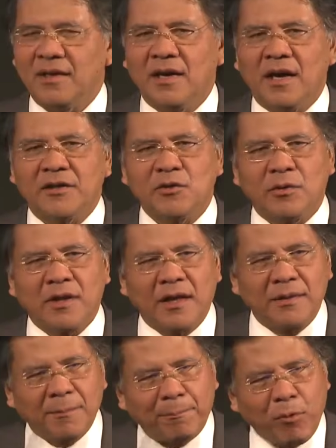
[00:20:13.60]
So
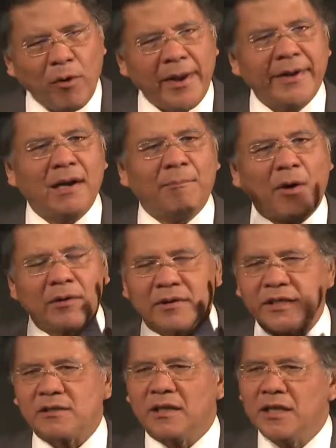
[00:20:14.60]
the point about
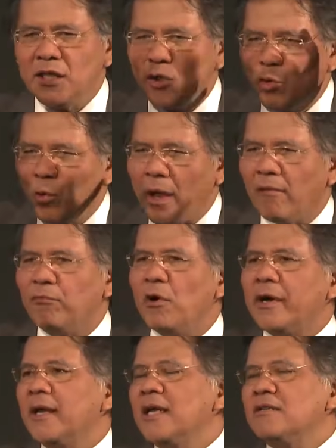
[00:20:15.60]
this new way of
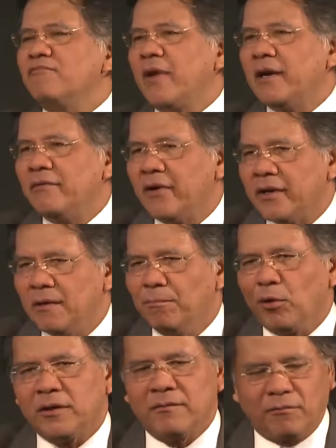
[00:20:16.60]
working is very, very
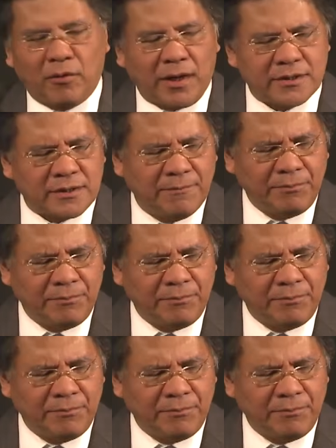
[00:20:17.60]
important for us.